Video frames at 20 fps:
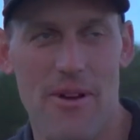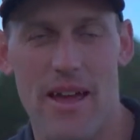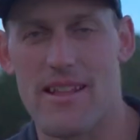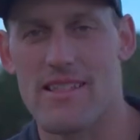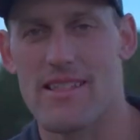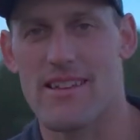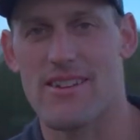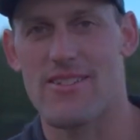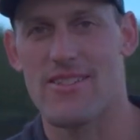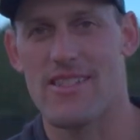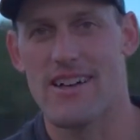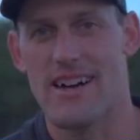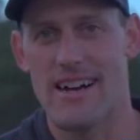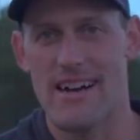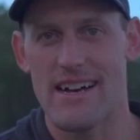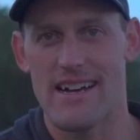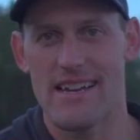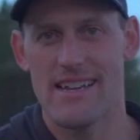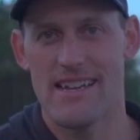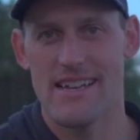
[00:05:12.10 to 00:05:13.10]
had a little
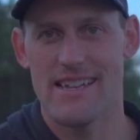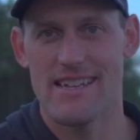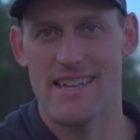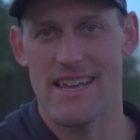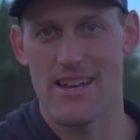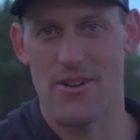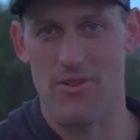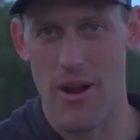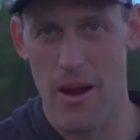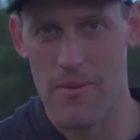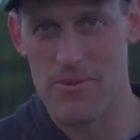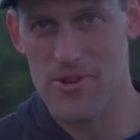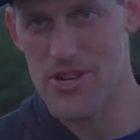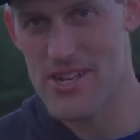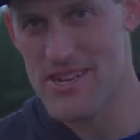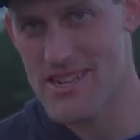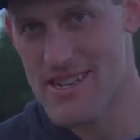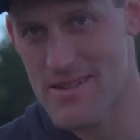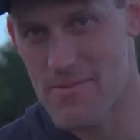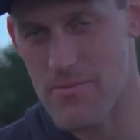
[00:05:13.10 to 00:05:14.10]

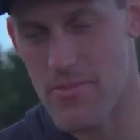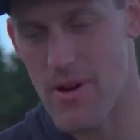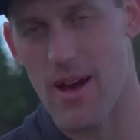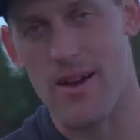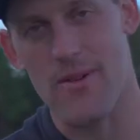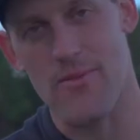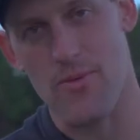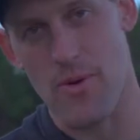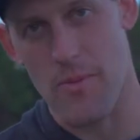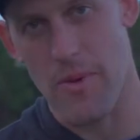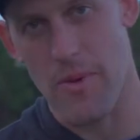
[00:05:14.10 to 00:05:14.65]
interruption, but we're